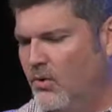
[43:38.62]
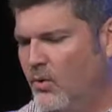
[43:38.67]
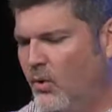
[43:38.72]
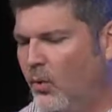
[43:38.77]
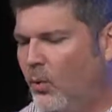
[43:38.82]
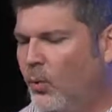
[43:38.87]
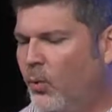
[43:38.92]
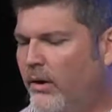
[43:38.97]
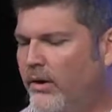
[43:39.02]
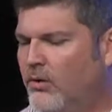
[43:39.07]

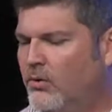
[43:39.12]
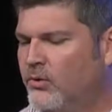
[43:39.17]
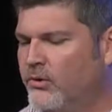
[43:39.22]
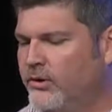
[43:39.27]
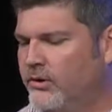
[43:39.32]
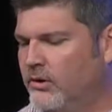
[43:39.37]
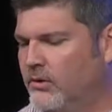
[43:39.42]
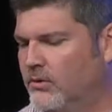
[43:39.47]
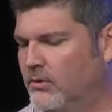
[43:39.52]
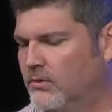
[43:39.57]
Will
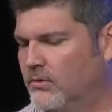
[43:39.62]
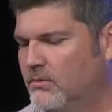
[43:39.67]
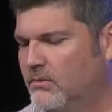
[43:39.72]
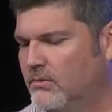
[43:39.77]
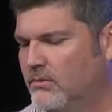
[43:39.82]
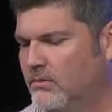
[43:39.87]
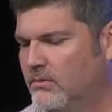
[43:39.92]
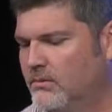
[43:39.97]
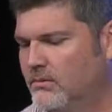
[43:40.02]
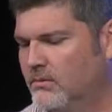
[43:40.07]
you
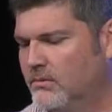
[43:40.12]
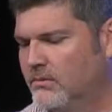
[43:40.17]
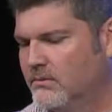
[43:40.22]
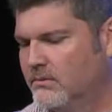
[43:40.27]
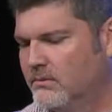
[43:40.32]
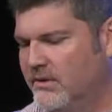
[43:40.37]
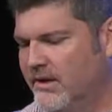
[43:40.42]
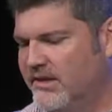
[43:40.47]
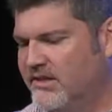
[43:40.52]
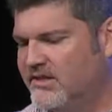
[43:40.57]

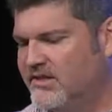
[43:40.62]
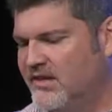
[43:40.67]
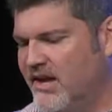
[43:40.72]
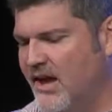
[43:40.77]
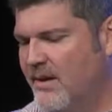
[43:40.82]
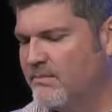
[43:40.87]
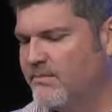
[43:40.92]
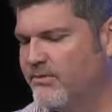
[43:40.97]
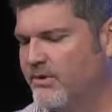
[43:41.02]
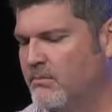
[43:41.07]

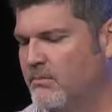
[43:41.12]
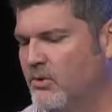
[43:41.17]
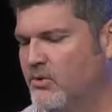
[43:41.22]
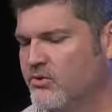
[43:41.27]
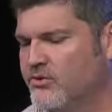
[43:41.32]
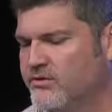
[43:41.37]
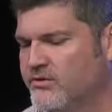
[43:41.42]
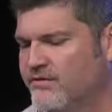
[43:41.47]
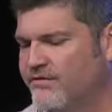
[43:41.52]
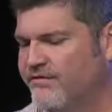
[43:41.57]
accept the
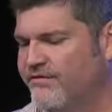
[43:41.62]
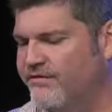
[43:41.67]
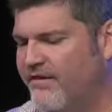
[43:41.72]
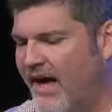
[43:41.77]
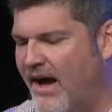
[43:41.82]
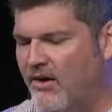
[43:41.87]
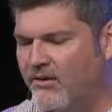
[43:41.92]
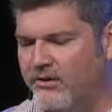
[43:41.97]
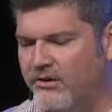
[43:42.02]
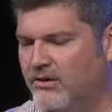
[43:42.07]
most
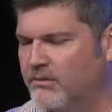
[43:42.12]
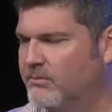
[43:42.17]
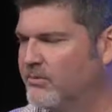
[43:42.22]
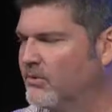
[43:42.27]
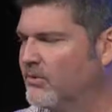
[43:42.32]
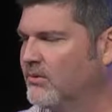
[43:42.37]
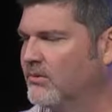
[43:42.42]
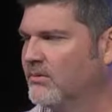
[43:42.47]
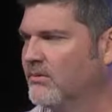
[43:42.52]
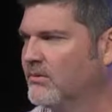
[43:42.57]
valuable
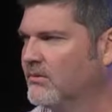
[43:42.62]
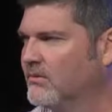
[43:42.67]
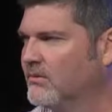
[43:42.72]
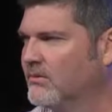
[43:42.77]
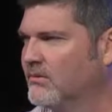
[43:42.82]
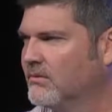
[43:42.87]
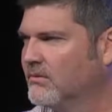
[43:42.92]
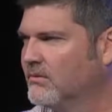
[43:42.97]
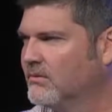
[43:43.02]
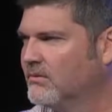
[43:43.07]

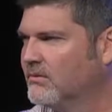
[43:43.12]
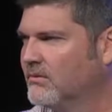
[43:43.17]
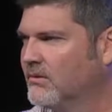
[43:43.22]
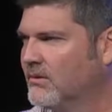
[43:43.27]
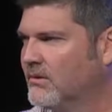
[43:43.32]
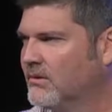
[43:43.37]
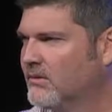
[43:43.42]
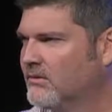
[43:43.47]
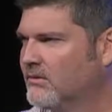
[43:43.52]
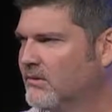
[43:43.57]

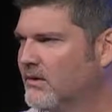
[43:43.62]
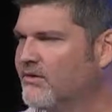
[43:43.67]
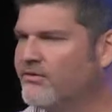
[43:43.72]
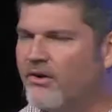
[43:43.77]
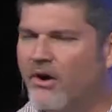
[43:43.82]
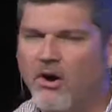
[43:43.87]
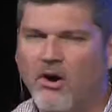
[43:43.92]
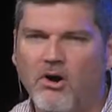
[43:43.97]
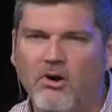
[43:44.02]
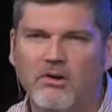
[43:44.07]

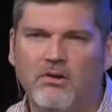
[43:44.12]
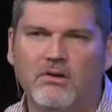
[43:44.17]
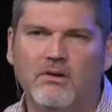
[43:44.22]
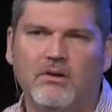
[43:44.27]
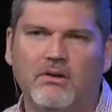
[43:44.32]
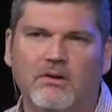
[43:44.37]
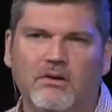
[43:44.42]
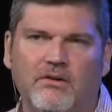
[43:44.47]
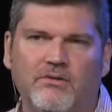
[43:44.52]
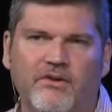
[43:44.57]
of all
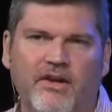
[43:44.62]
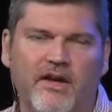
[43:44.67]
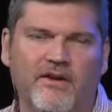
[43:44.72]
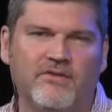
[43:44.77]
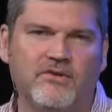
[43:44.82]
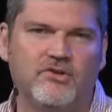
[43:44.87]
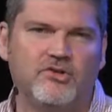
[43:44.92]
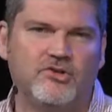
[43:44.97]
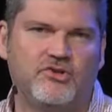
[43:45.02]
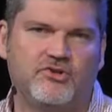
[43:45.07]
of
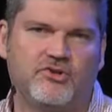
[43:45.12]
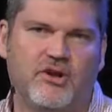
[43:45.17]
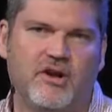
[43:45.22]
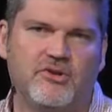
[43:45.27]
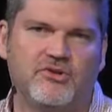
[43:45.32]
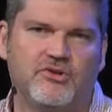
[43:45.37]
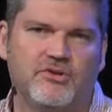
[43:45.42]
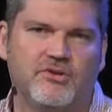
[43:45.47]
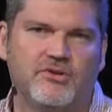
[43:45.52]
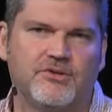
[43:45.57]
heaven's
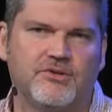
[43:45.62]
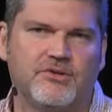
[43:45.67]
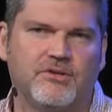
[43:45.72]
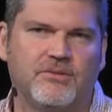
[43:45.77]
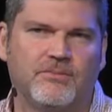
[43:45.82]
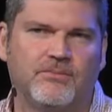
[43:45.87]
treasures?